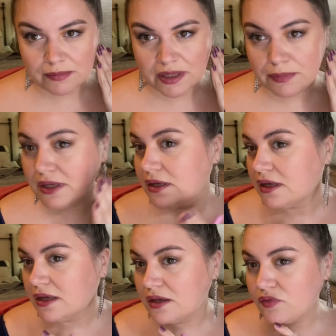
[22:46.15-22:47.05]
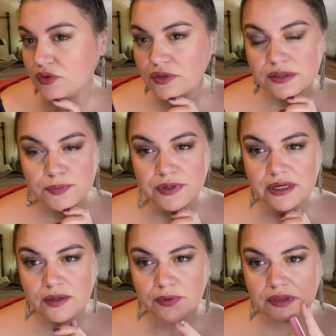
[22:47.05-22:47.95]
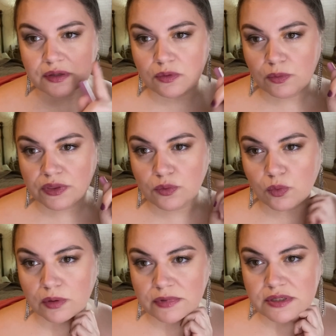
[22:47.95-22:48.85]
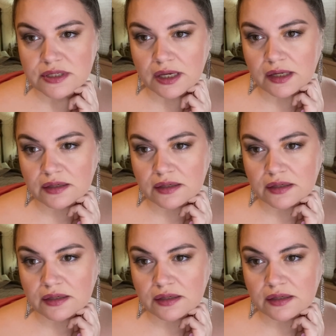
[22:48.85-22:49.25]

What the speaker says: Even looks pretty with the warmer side.